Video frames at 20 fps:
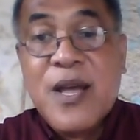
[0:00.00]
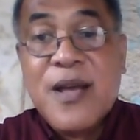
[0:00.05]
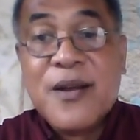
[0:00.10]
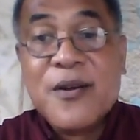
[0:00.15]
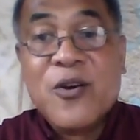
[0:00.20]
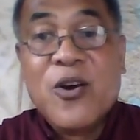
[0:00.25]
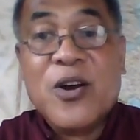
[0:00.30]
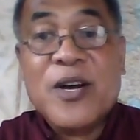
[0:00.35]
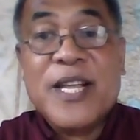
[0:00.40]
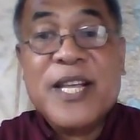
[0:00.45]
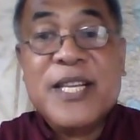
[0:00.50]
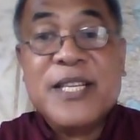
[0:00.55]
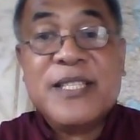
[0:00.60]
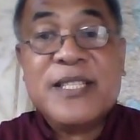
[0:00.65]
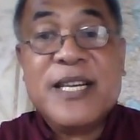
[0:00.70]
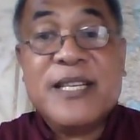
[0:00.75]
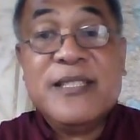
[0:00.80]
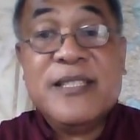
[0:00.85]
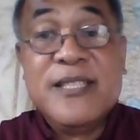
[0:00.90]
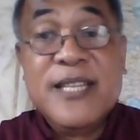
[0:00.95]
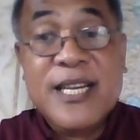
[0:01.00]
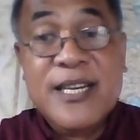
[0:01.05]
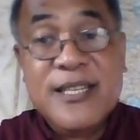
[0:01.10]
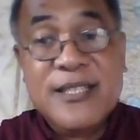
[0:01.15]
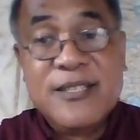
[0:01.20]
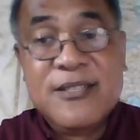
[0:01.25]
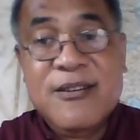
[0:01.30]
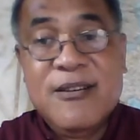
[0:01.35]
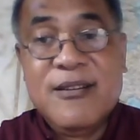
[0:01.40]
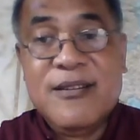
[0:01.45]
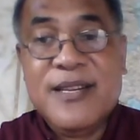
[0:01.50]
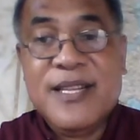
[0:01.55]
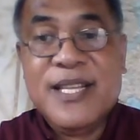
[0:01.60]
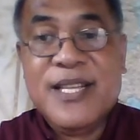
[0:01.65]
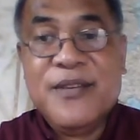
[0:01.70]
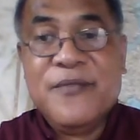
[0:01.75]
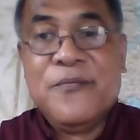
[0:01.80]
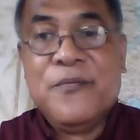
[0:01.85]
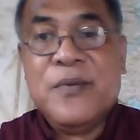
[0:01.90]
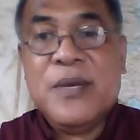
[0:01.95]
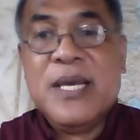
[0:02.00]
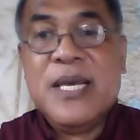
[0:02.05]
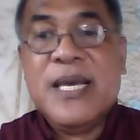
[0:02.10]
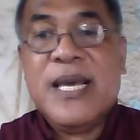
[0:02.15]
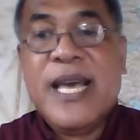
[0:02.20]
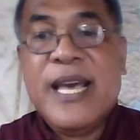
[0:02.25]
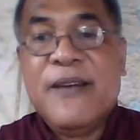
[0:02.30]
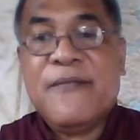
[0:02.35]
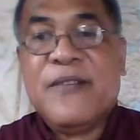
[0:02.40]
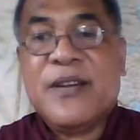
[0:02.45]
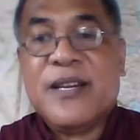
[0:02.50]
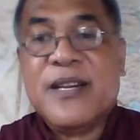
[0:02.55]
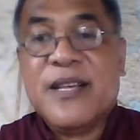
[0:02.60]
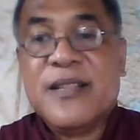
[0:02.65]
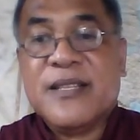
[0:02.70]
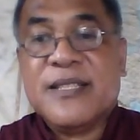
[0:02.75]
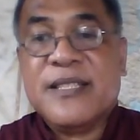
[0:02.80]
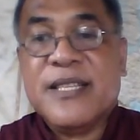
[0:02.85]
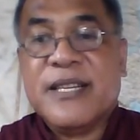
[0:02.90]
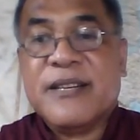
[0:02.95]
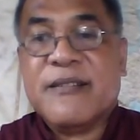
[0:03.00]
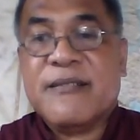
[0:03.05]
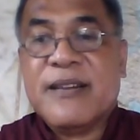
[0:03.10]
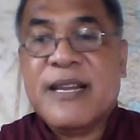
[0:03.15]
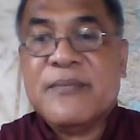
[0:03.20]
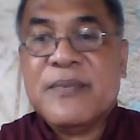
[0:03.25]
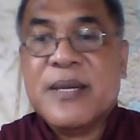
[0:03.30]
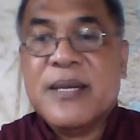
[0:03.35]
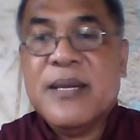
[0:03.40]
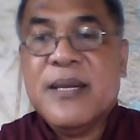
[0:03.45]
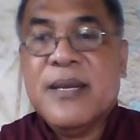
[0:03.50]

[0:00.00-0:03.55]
God is a jealous God. If we have another secret lover,